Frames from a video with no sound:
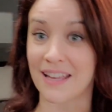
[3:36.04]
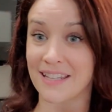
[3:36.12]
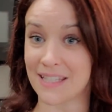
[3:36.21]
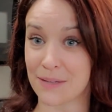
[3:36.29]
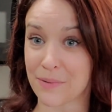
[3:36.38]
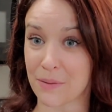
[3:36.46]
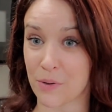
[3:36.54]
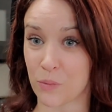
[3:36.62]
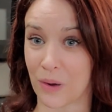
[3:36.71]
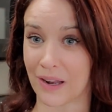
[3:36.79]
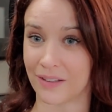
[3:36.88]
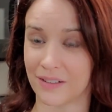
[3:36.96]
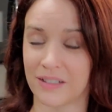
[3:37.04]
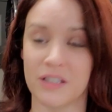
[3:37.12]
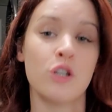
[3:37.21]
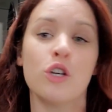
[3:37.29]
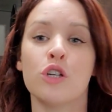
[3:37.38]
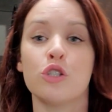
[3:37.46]
Tip number 1,
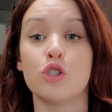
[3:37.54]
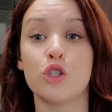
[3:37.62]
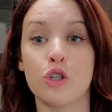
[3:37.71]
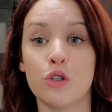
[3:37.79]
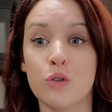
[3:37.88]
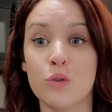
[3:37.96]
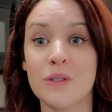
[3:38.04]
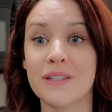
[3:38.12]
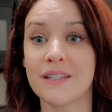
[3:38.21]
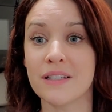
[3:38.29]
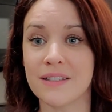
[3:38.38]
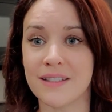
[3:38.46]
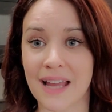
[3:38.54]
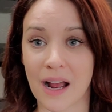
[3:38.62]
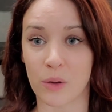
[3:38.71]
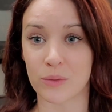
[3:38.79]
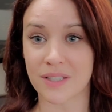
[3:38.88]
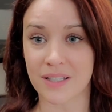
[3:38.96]
choose to
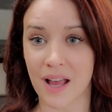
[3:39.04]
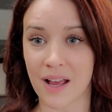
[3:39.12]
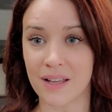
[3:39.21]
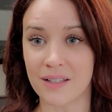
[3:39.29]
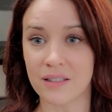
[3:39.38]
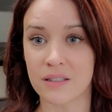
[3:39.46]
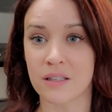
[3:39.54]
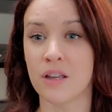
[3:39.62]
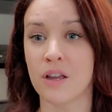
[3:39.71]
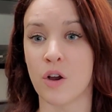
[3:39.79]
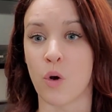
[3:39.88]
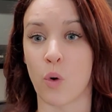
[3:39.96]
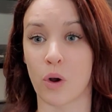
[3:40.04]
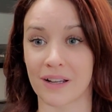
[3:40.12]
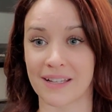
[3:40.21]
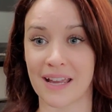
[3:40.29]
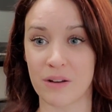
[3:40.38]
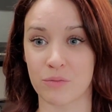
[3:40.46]
downsize or
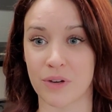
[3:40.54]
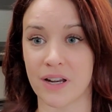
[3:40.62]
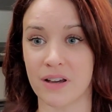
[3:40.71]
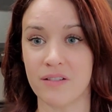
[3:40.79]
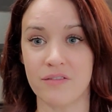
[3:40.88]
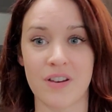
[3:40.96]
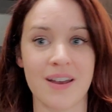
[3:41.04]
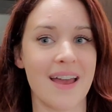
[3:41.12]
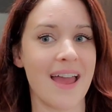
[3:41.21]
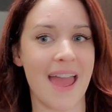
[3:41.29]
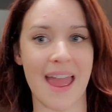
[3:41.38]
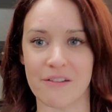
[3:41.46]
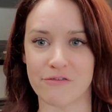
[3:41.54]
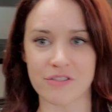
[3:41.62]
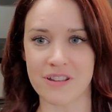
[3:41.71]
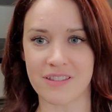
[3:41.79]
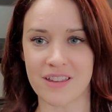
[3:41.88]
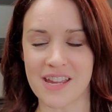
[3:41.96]
get rid of
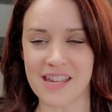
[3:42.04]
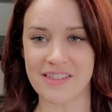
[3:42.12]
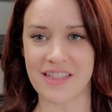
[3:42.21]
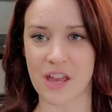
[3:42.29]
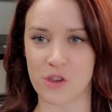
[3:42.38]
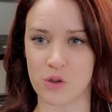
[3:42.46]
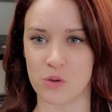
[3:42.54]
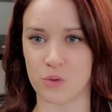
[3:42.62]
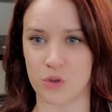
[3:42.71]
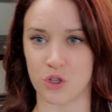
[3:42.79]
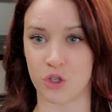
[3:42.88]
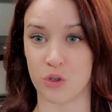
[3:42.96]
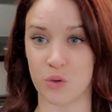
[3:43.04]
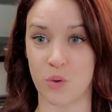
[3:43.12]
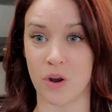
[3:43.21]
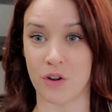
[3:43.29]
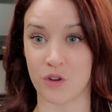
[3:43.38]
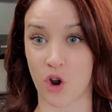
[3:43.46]
everything that you do
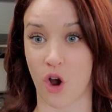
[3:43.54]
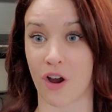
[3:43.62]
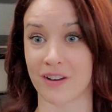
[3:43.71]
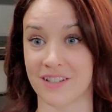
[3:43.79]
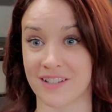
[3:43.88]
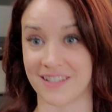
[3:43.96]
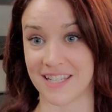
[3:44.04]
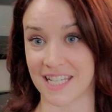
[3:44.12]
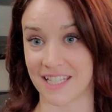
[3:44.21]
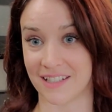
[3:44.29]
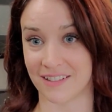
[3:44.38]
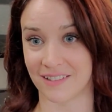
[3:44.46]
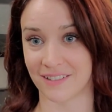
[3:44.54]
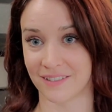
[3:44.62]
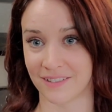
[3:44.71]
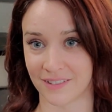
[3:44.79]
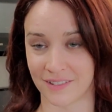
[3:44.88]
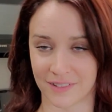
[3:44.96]
not need.
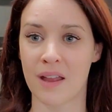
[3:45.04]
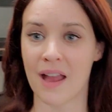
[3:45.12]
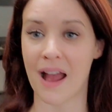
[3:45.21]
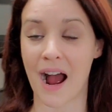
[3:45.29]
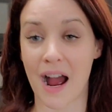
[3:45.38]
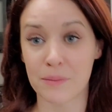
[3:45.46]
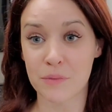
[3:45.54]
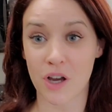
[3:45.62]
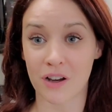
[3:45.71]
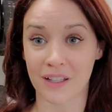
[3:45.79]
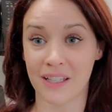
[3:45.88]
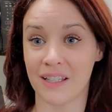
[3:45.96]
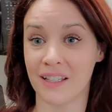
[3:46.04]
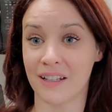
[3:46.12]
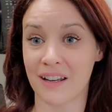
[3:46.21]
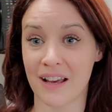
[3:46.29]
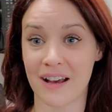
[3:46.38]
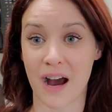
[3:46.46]
I'm talking
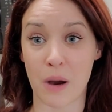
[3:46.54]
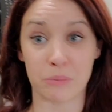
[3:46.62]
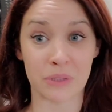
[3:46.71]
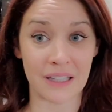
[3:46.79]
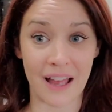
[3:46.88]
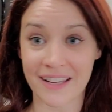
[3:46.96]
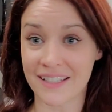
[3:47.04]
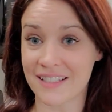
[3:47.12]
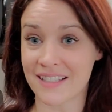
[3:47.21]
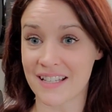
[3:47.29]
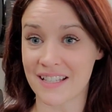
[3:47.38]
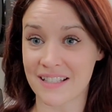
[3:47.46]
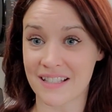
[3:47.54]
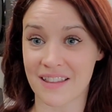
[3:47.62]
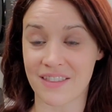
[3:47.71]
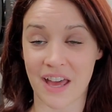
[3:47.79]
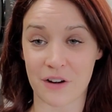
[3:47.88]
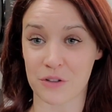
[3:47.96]
appliances
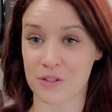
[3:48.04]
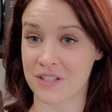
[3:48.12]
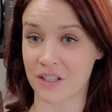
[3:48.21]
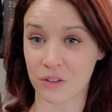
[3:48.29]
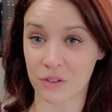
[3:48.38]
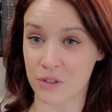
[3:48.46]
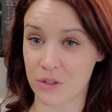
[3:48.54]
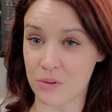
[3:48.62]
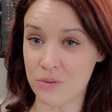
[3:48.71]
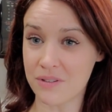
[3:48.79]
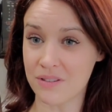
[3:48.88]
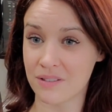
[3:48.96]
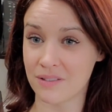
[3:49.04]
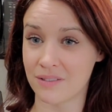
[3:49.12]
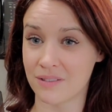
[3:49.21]
that are single use,